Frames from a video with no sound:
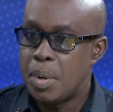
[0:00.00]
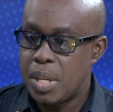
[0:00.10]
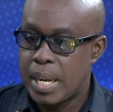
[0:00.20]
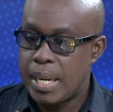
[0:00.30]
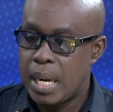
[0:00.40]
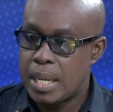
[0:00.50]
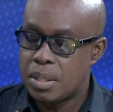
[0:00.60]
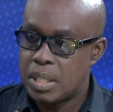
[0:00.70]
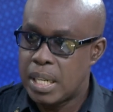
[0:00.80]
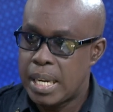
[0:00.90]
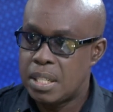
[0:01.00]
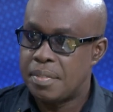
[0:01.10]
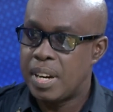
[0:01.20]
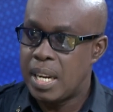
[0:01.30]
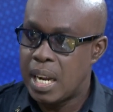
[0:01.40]
but you can also charge them
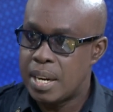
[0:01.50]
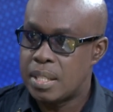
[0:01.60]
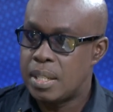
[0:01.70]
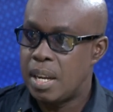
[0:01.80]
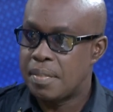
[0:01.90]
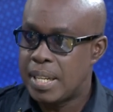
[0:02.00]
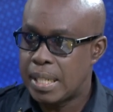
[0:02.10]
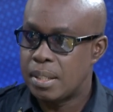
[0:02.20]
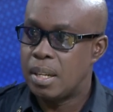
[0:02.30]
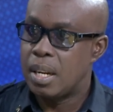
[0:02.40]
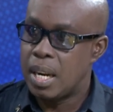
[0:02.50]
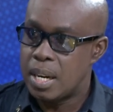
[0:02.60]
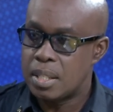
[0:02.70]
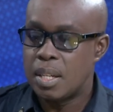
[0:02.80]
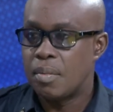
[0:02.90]
for larceny of cattle,
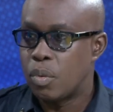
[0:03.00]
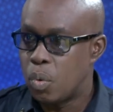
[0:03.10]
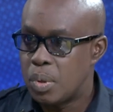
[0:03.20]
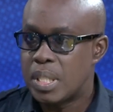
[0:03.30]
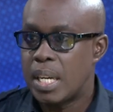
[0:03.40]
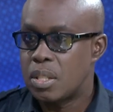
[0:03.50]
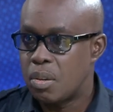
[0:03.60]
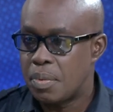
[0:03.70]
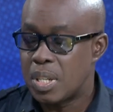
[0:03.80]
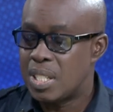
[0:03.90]
larceny of goats, and so forth.